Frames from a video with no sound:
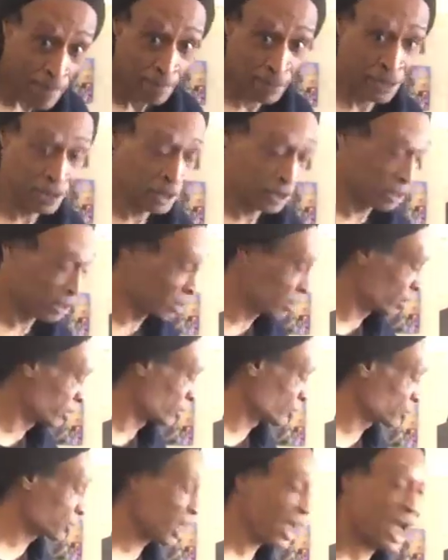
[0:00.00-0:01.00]
happy
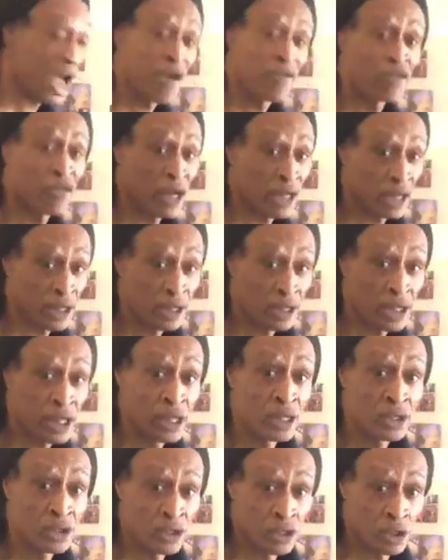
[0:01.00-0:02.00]
to have one
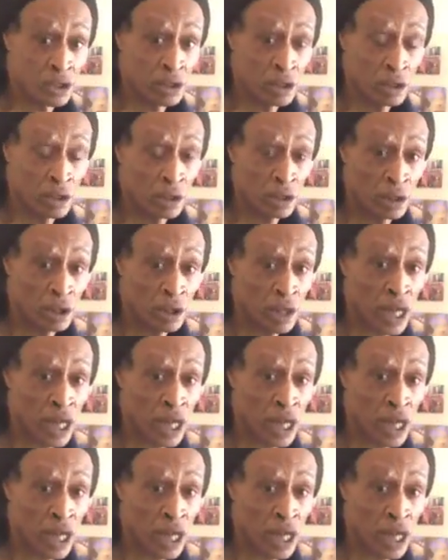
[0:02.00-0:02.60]
of these